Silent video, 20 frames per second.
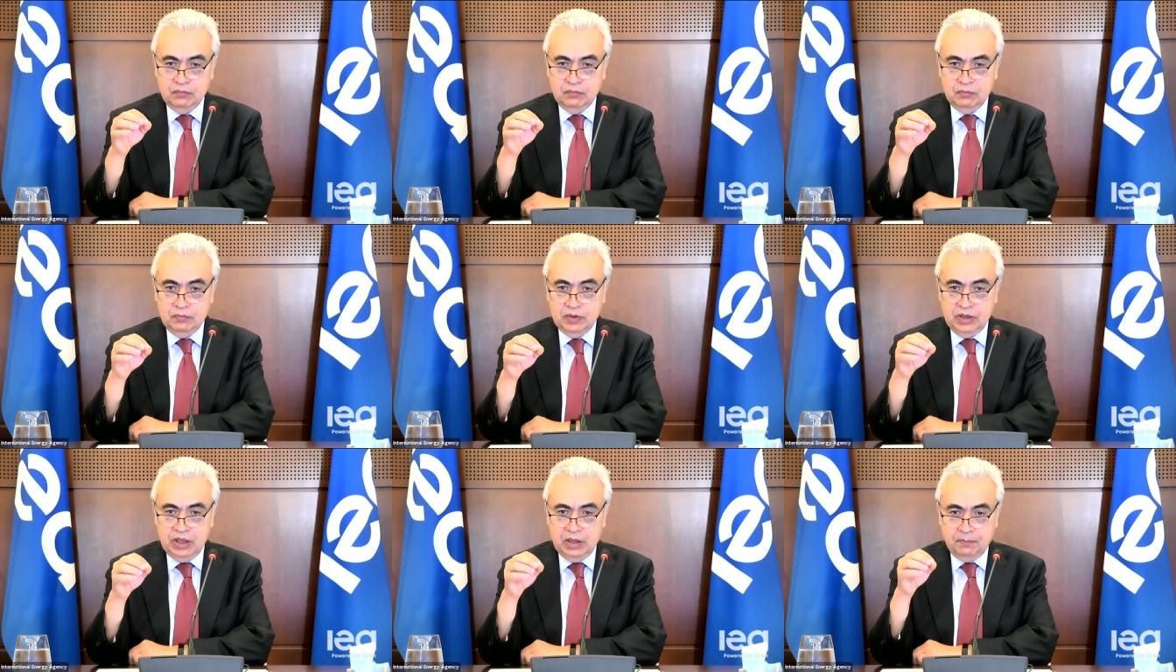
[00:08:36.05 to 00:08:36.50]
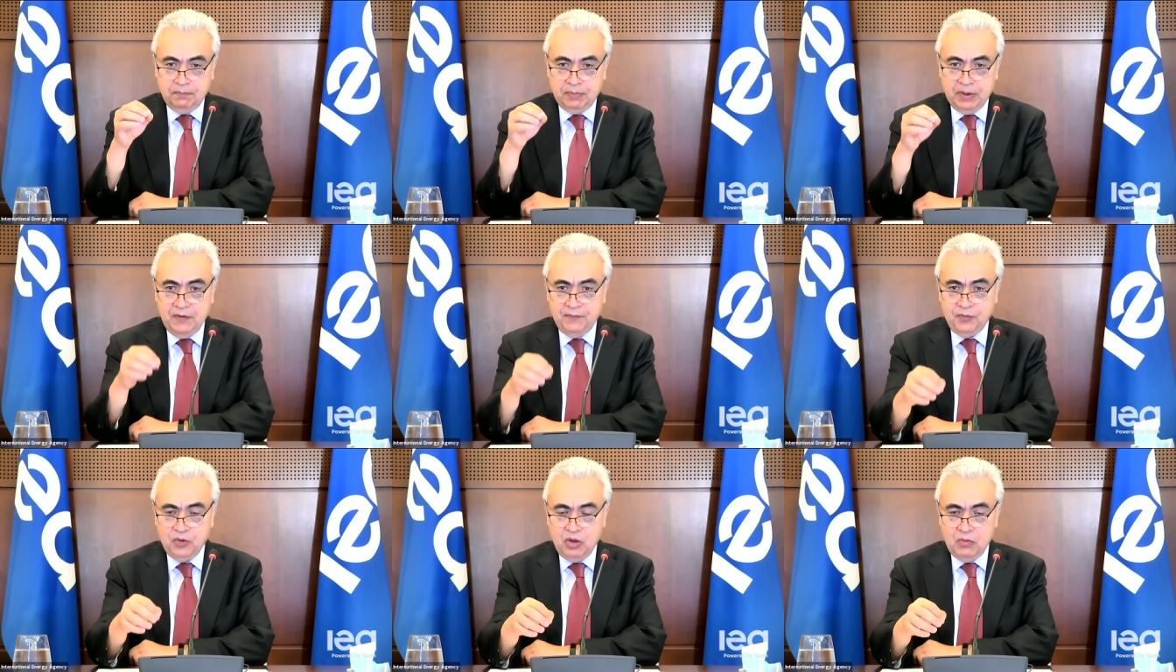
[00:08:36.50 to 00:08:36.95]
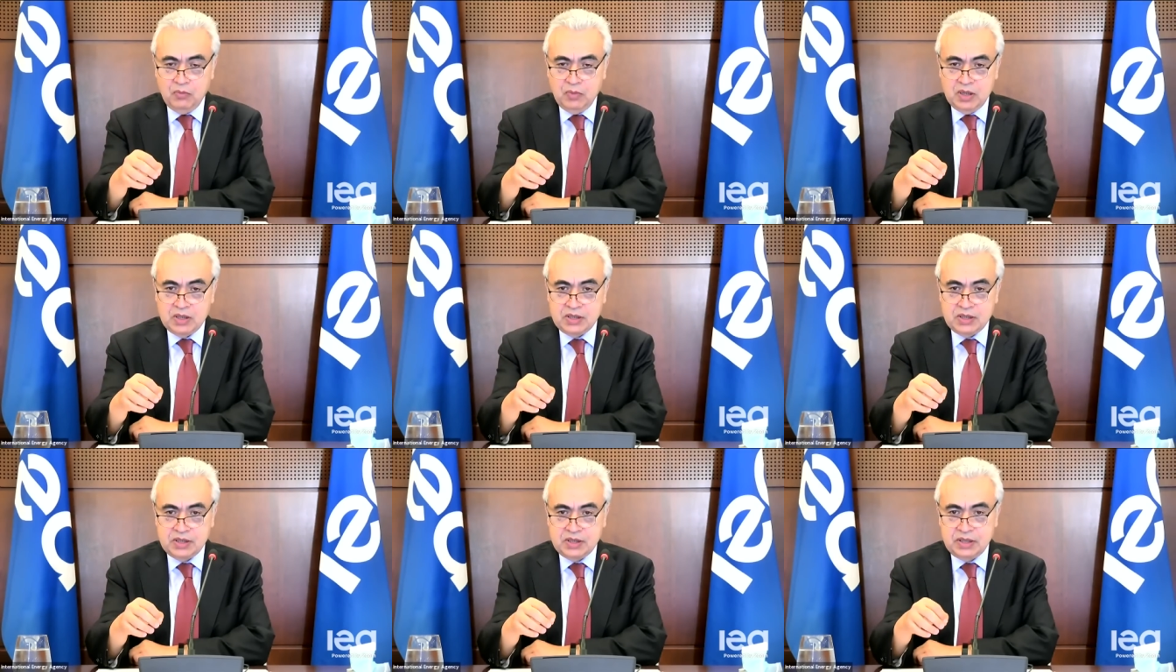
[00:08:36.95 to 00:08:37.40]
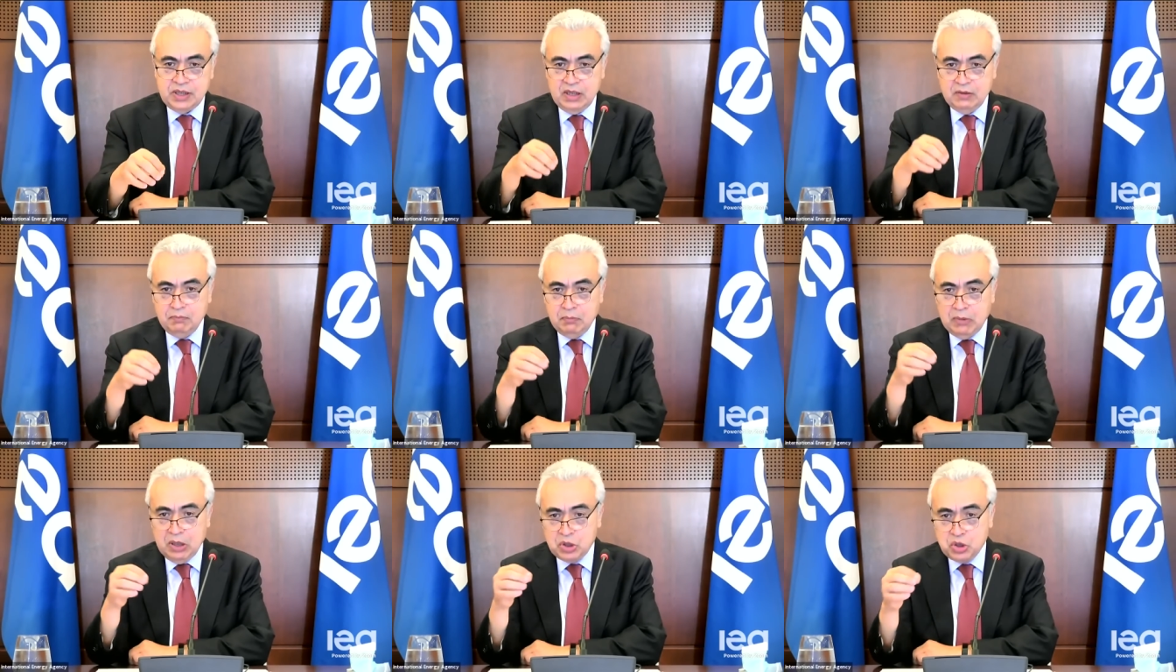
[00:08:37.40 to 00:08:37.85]
their performance, their
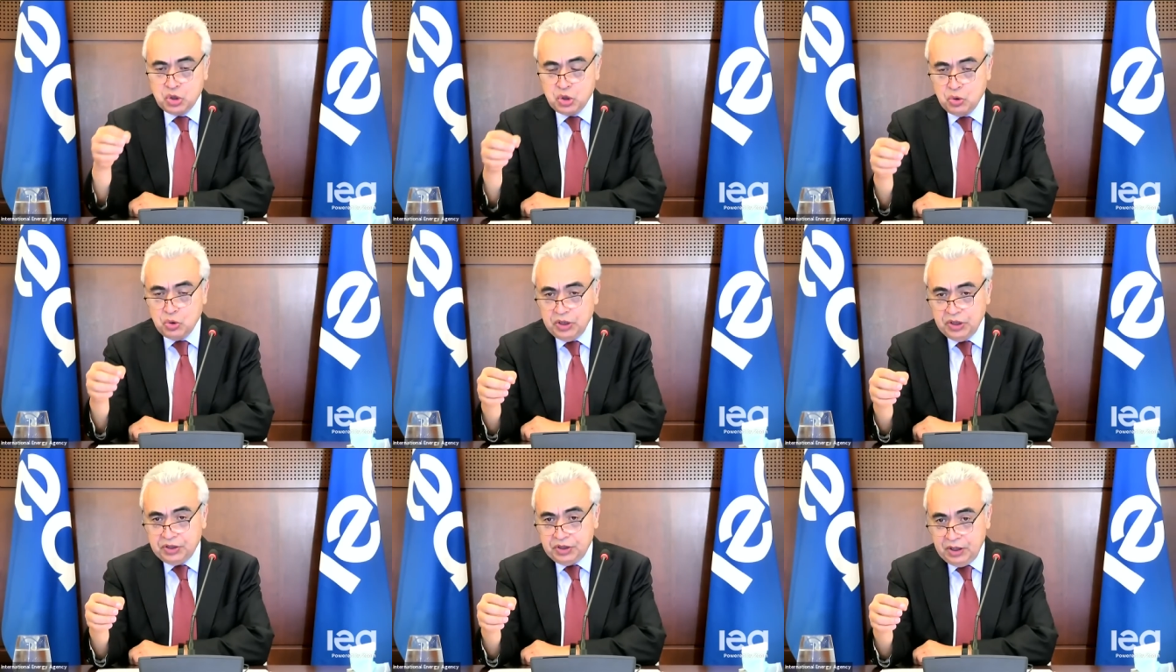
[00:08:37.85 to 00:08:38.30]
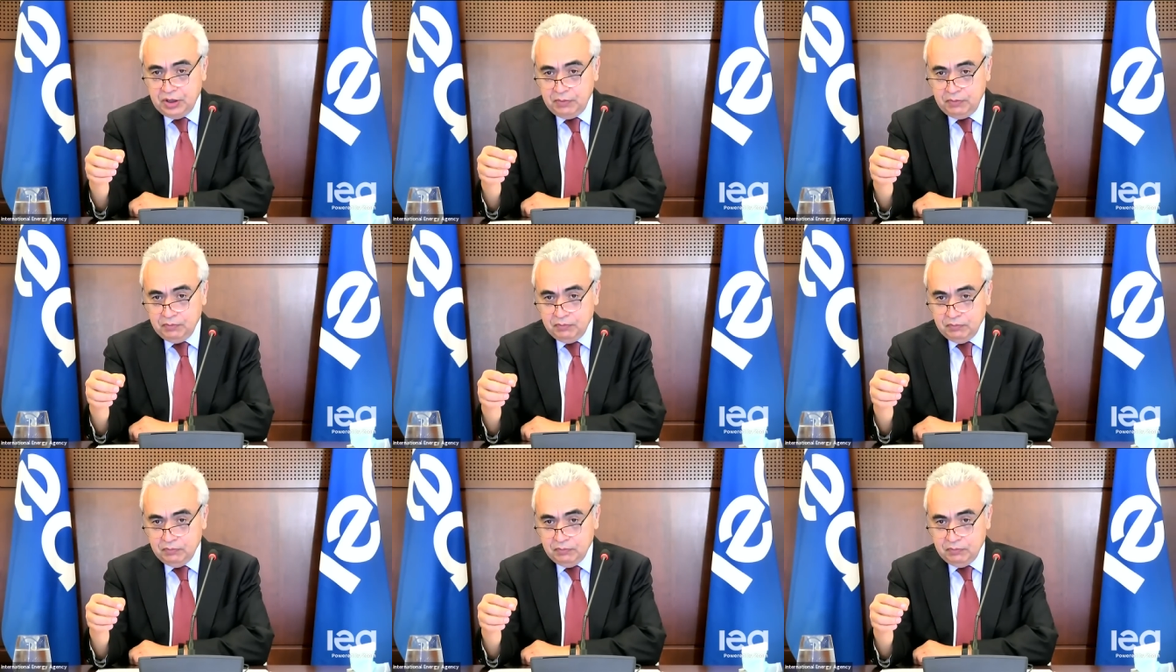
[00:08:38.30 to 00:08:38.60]
maturity,